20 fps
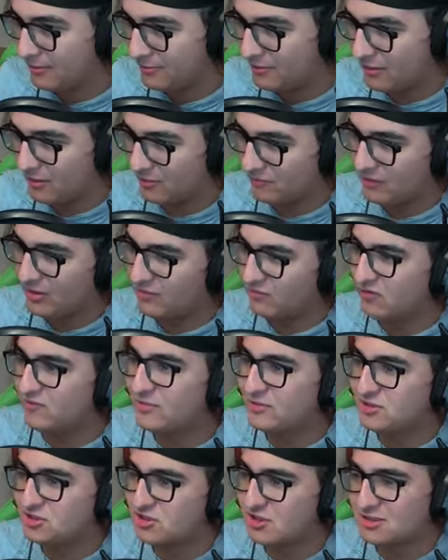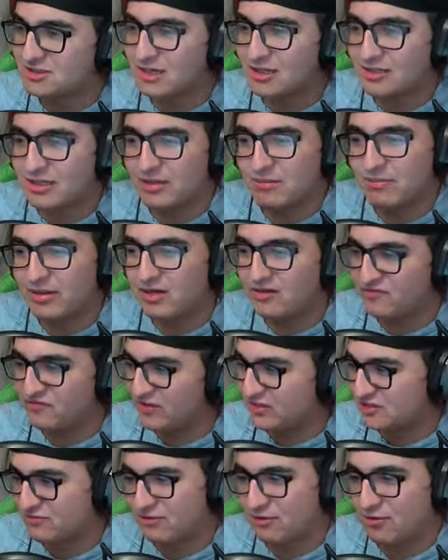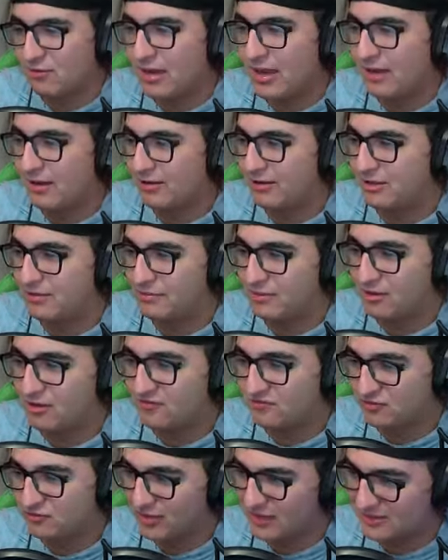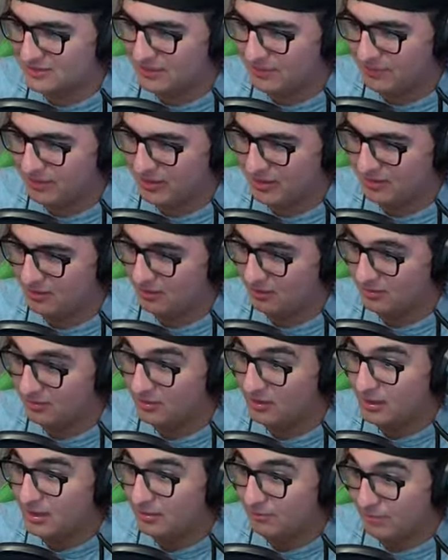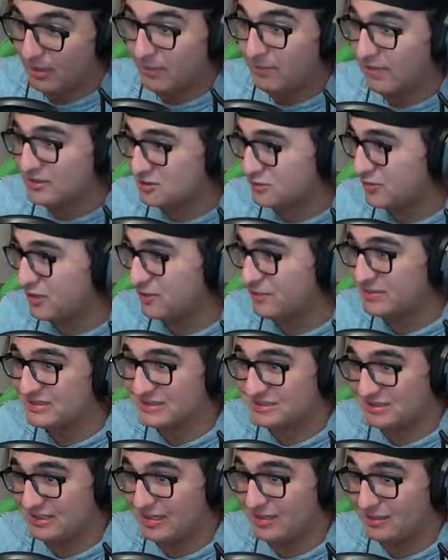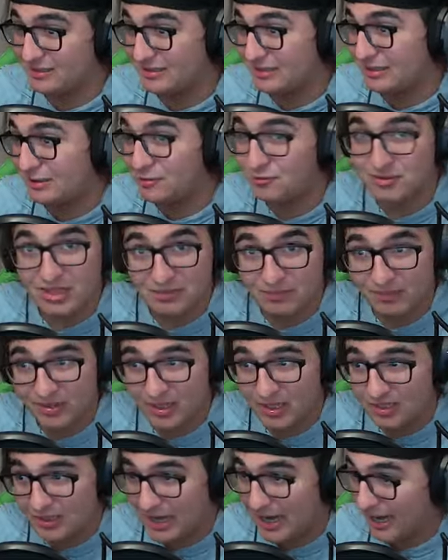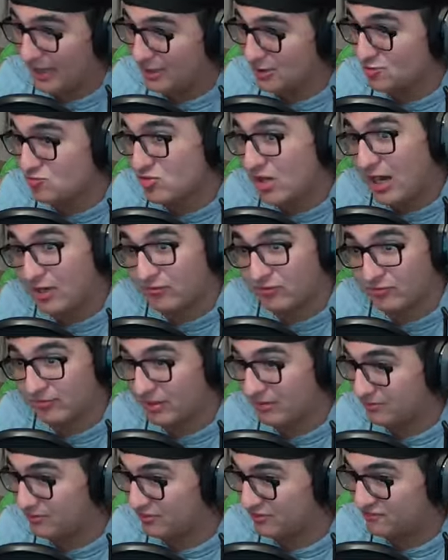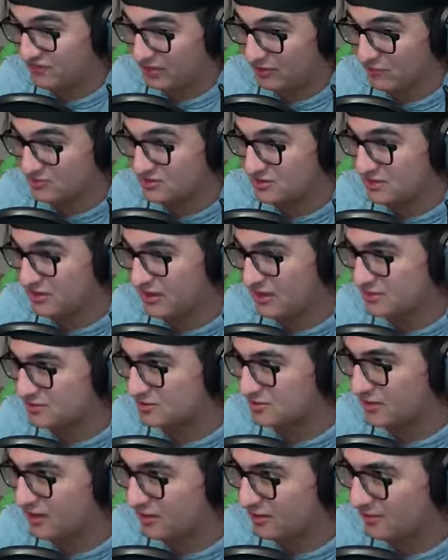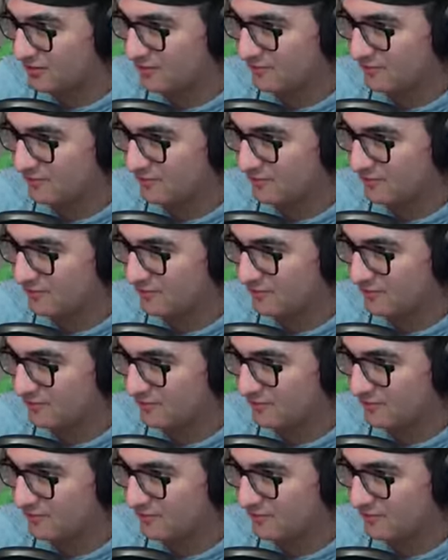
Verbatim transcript: you know, we've been shit talking benefits for a while. I don't even know if you guys get paid at all. Maybe it's already been stated that they don't get paid. I do not remember if that was the case or not.